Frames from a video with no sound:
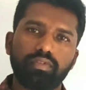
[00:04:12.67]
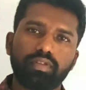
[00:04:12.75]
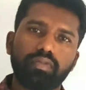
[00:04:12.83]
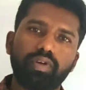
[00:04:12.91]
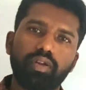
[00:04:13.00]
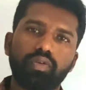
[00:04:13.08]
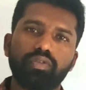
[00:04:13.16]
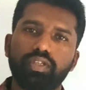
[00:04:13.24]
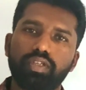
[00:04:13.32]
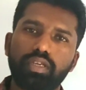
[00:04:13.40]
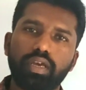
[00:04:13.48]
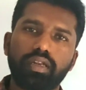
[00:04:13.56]
the
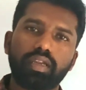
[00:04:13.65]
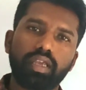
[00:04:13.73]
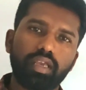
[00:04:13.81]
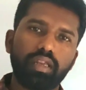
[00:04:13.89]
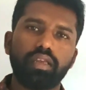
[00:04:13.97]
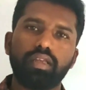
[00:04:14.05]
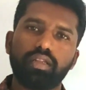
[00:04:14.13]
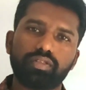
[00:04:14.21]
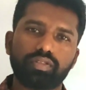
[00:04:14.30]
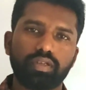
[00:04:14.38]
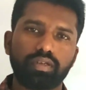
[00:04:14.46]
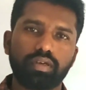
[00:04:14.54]
velocity at any
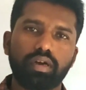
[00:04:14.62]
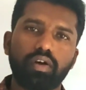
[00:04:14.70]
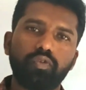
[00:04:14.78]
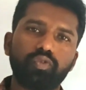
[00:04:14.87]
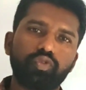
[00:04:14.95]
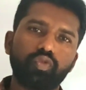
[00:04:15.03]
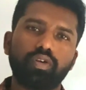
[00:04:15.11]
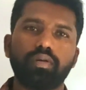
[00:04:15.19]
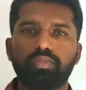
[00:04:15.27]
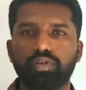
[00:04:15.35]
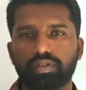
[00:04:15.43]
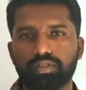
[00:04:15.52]
instant have two
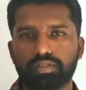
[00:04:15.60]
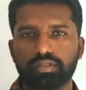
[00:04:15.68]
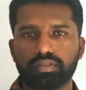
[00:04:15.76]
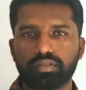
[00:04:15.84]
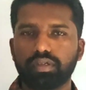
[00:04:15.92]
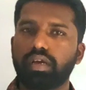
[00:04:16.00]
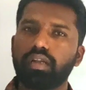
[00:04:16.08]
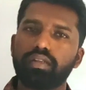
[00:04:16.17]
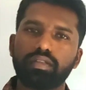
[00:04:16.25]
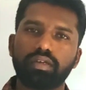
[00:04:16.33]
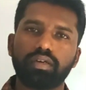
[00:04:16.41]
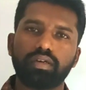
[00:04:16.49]
components
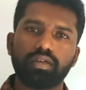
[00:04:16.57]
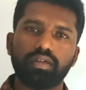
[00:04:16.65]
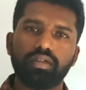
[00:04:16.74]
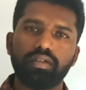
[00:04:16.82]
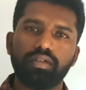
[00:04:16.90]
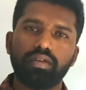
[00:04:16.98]
and the